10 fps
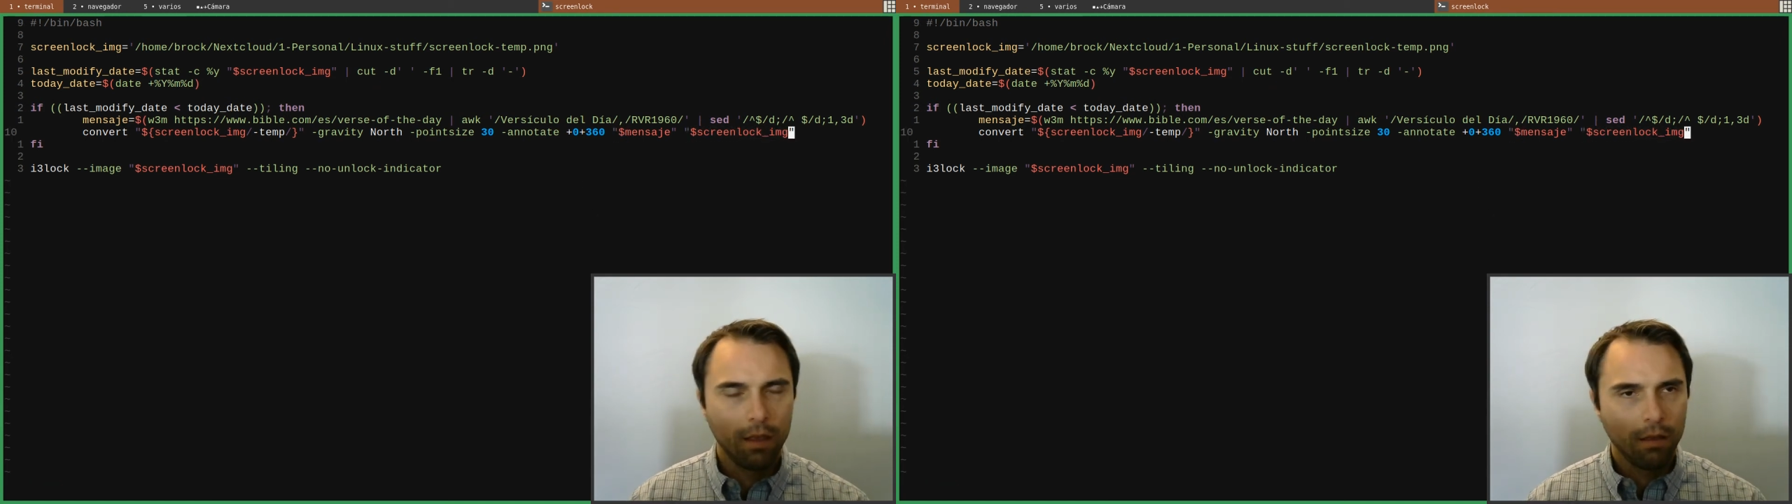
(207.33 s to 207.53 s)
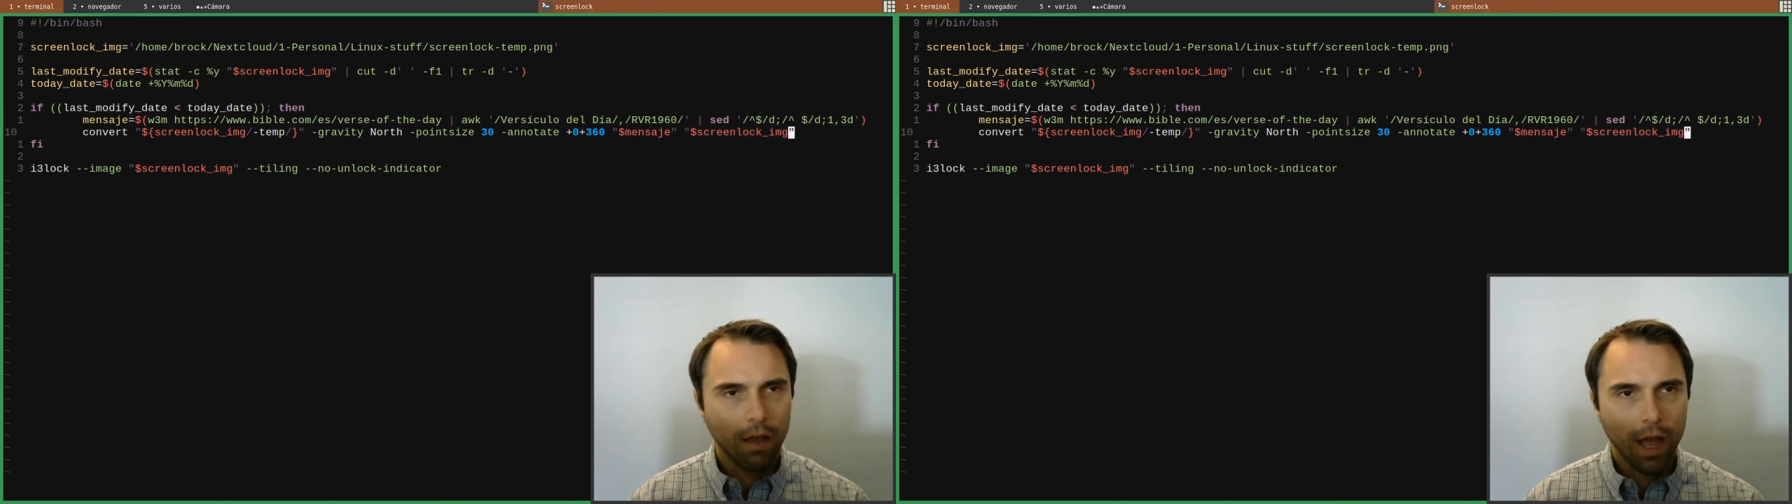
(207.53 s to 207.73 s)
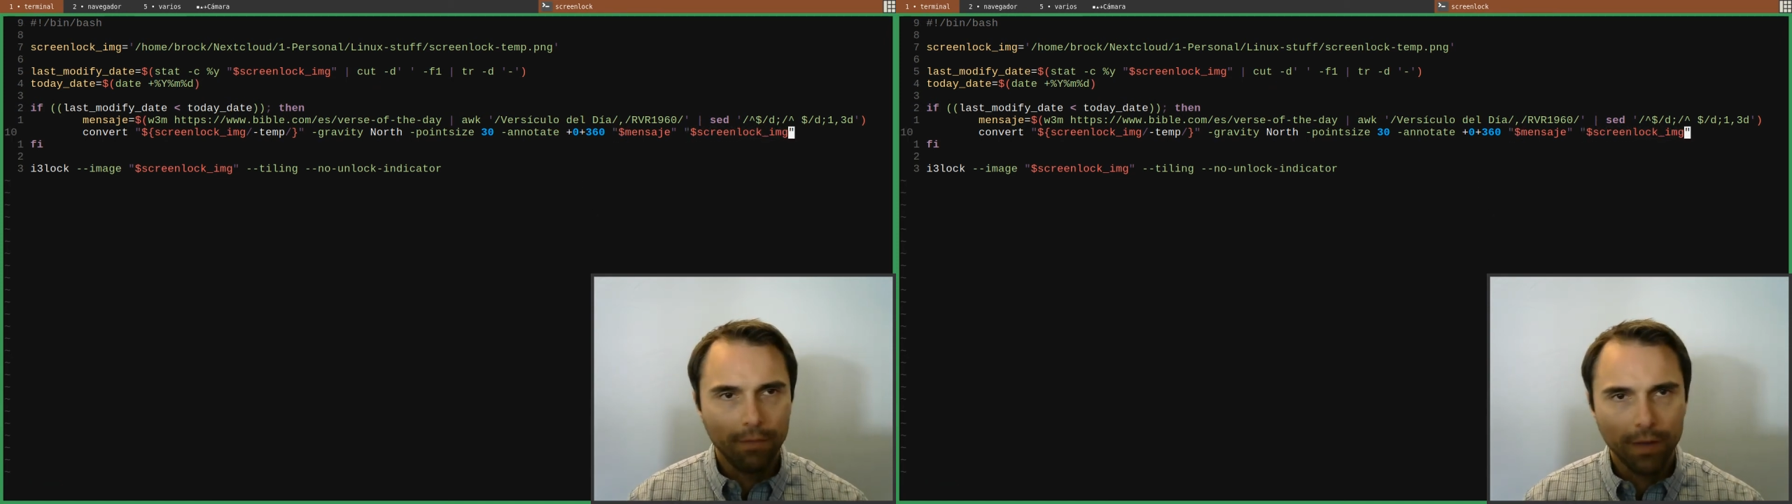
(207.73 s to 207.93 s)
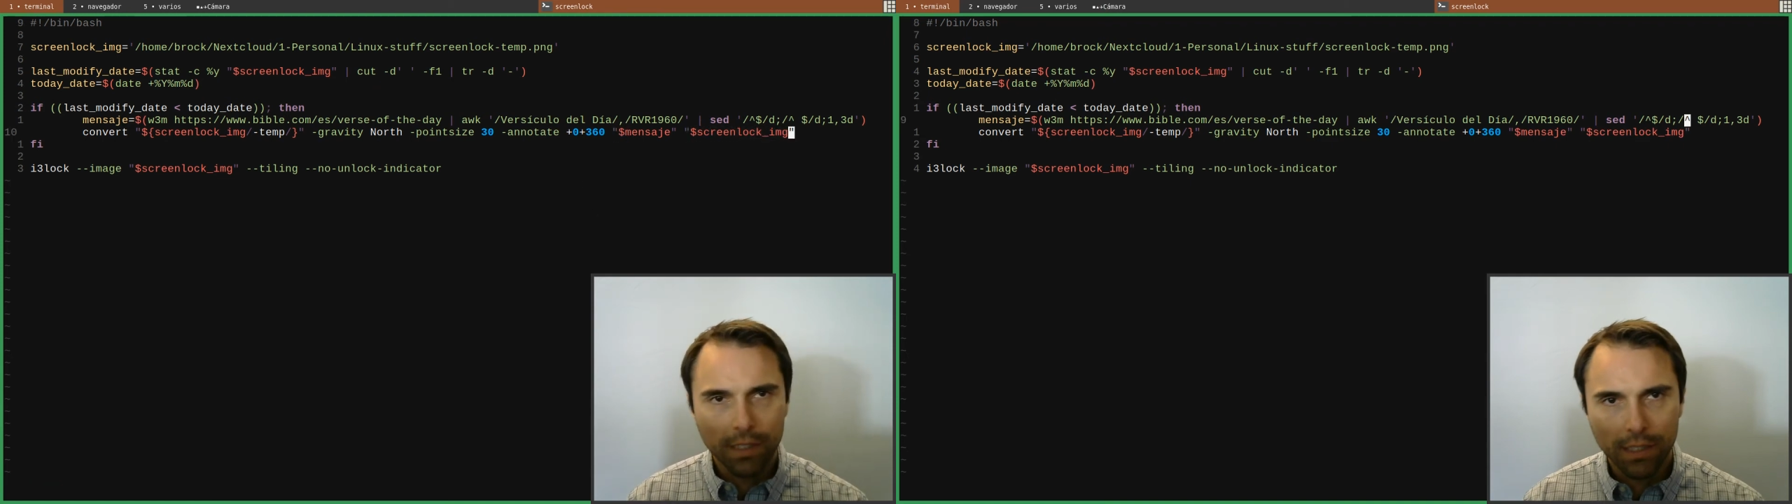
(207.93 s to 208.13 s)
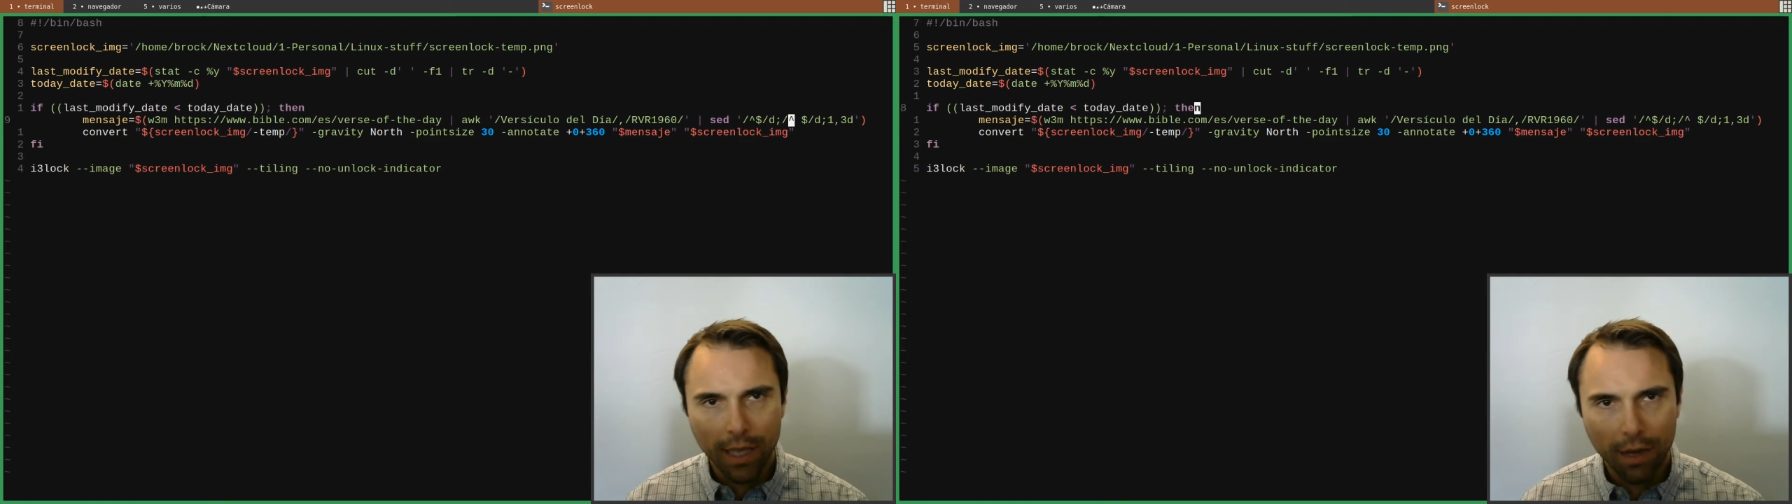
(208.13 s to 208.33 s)

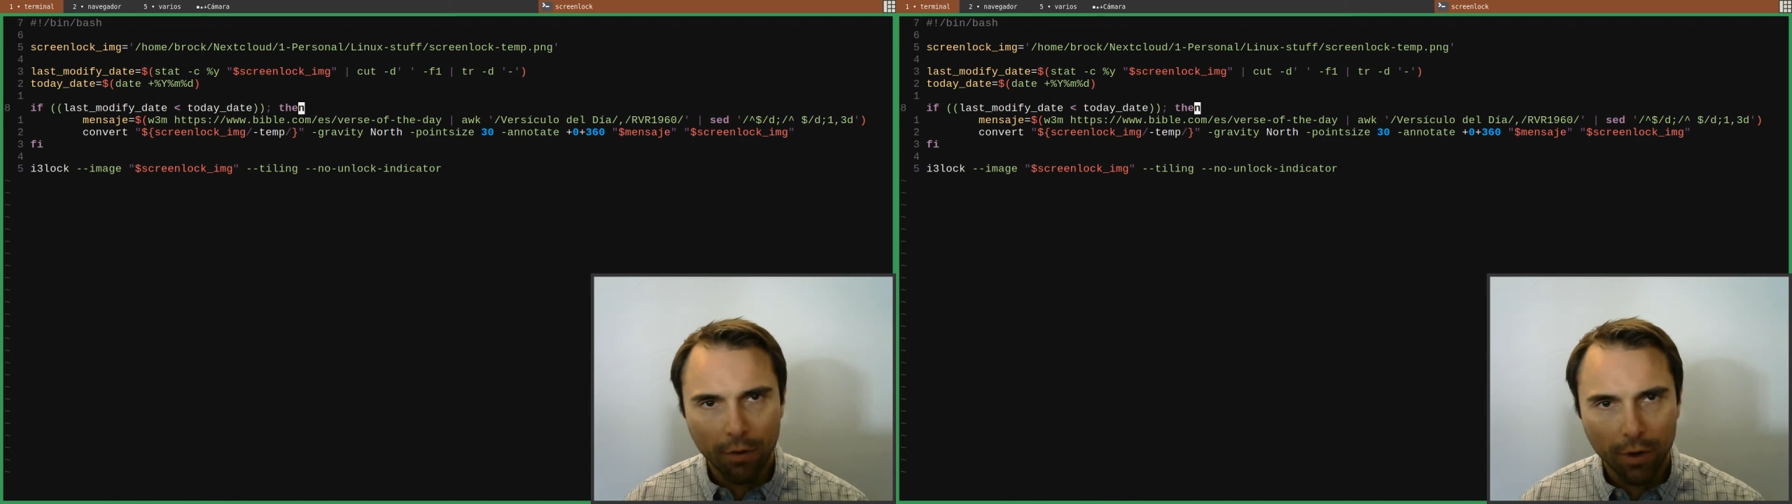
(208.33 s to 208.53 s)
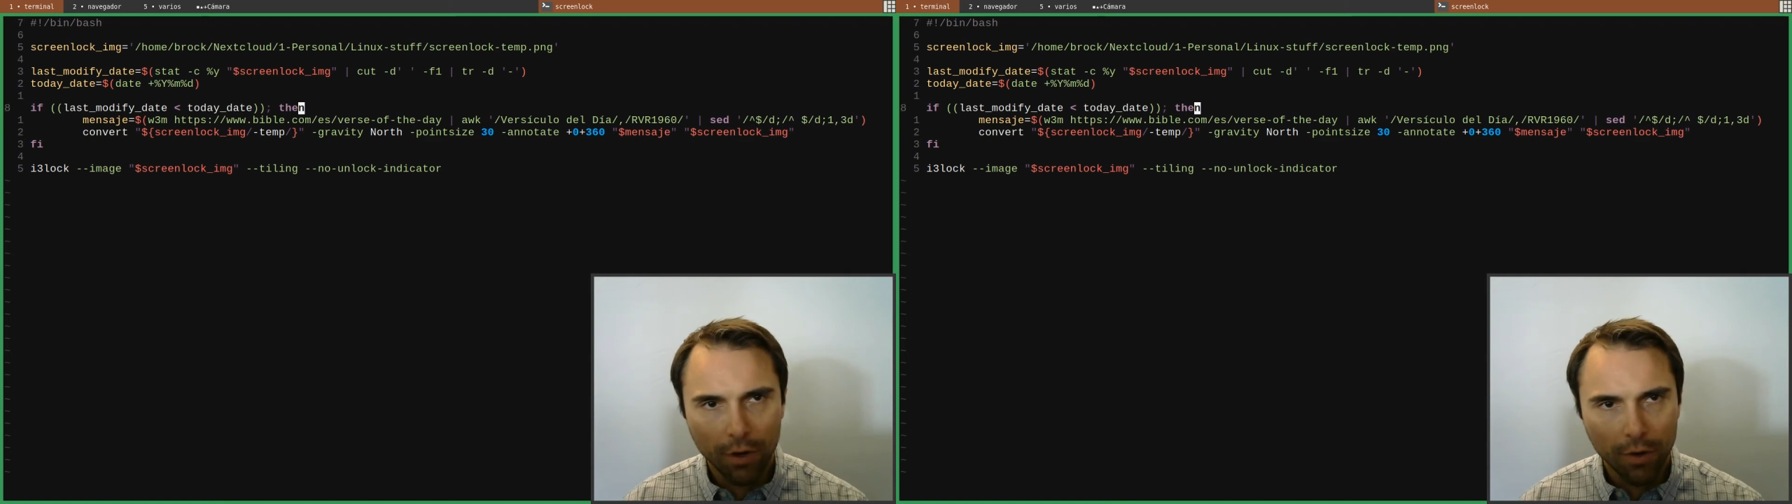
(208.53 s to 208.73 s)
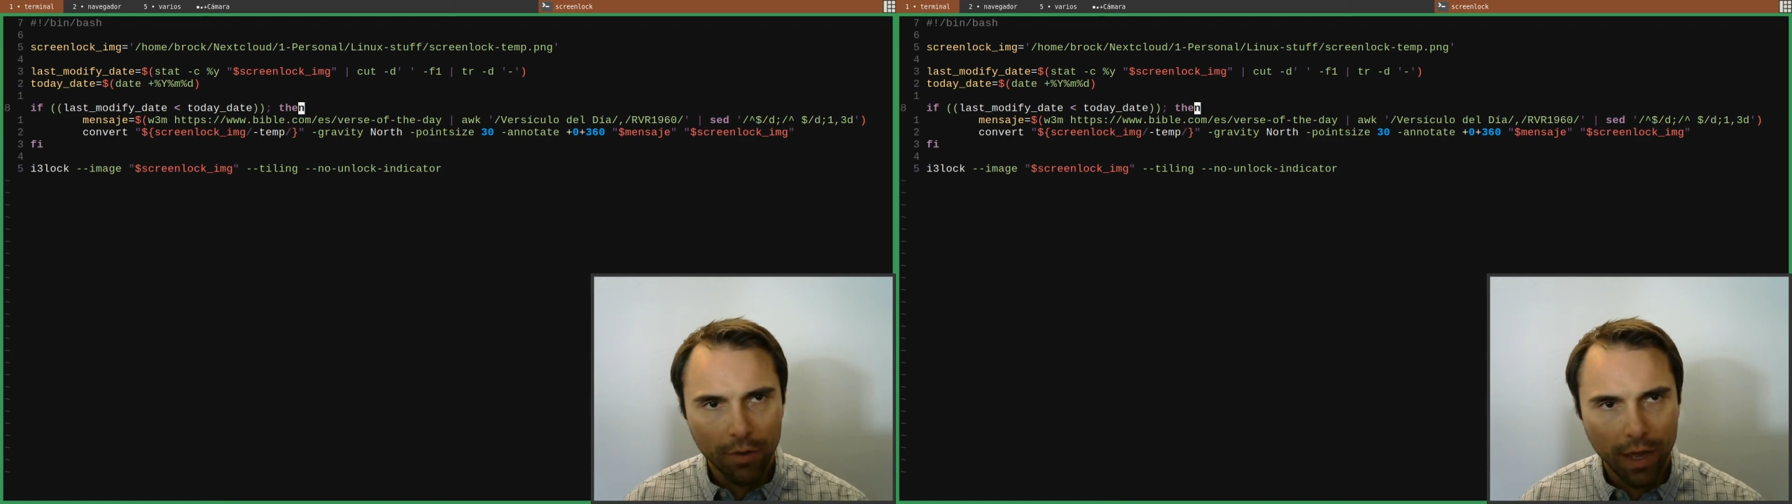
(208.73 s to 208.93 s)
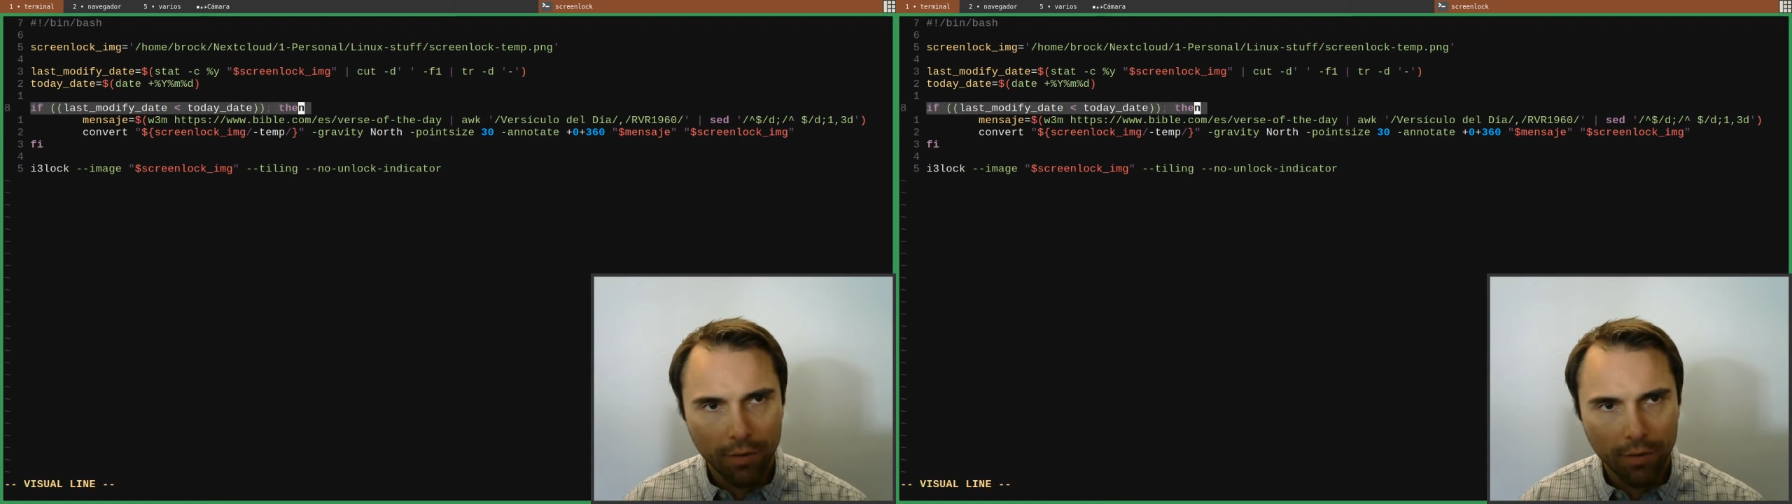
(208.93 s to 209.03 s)
Obviously, I don't want to do that